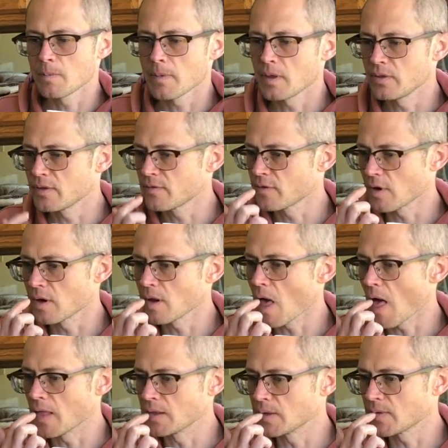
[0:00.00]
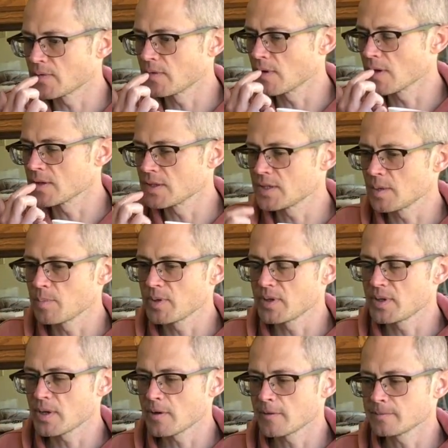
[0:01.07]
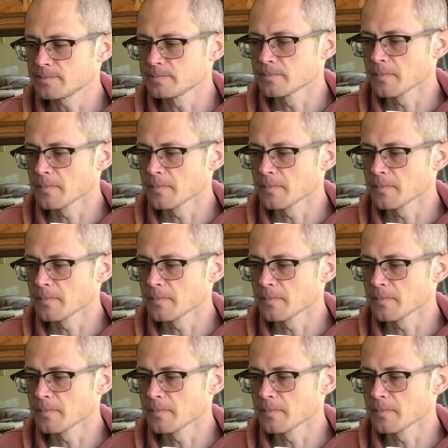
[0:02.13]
on the front, on the tip of the tongue.